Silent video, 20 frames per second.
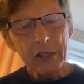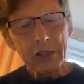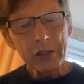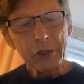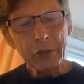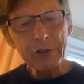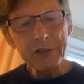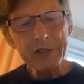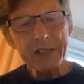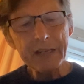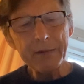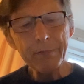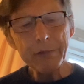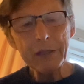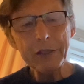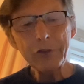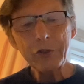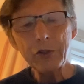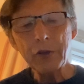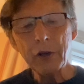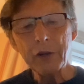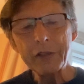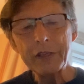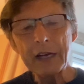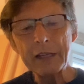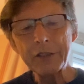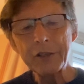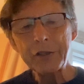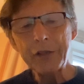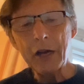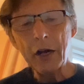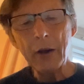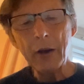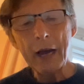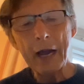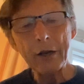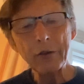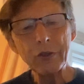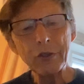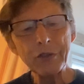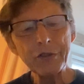You simply do not yet know how to